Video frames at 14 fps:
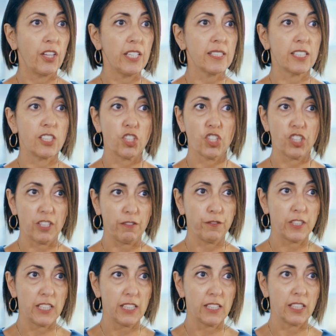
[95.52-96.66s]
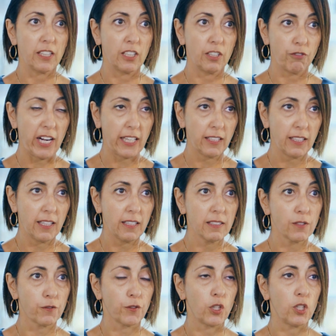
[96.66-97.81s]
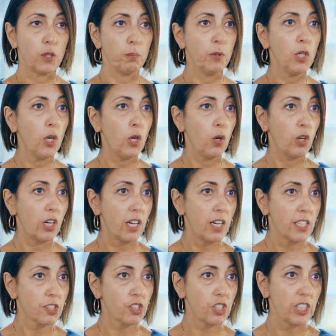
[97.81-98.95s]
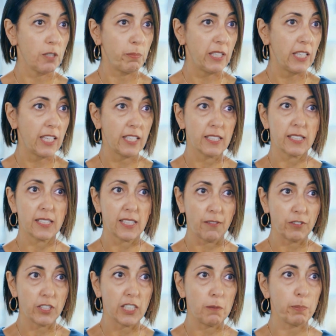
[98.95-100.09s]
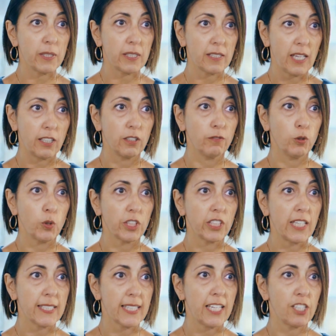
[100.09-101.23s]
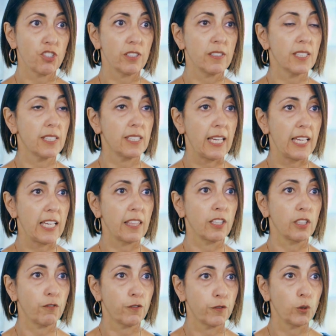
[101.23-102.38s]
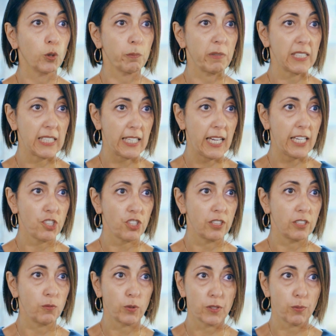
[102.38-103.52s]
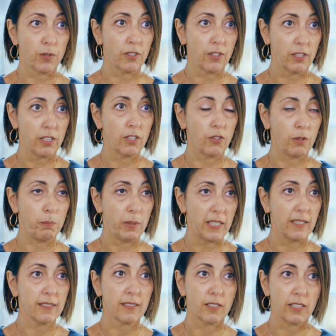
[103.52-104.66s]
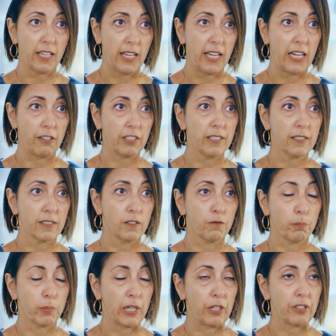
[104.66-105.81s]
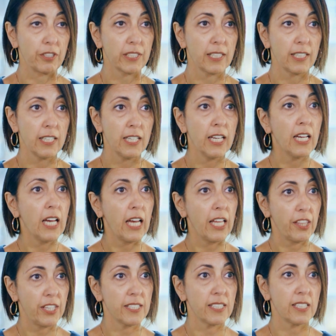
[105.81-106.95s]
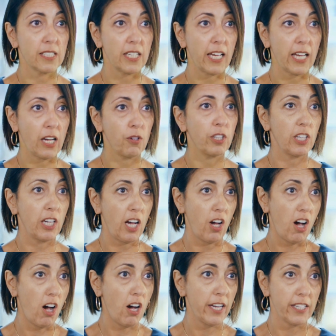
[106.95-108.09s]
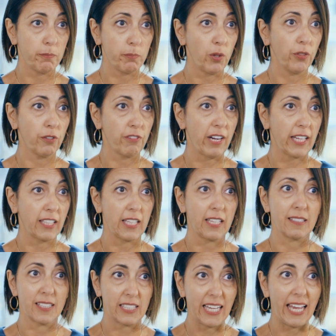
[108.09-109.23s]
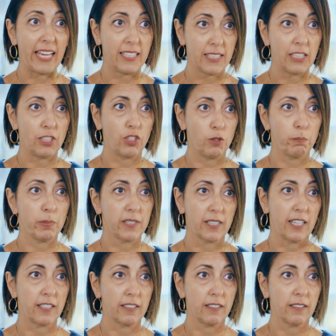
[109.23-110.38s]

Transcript: This has shifted in the rankings from last year being 70% of organisations saying that fraud mitigation was one of the biggest areas of priority. This is now high up on the rankings at 82%.